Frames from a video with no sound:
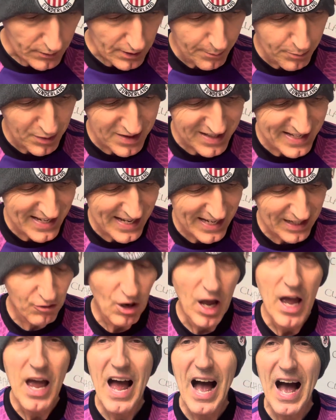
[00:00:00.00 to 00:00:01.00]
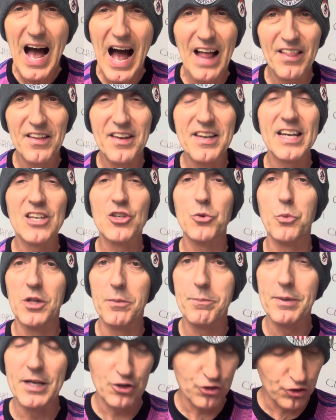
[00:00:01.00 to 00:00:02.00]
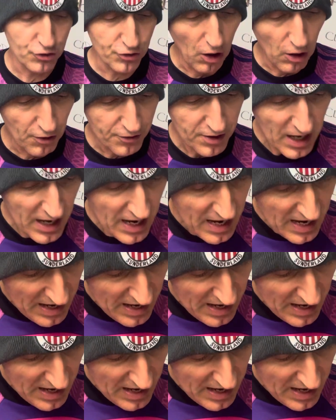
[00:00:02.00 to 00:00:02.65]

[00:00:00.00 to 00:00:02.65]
But take Alan Nixon with a pinch of salt.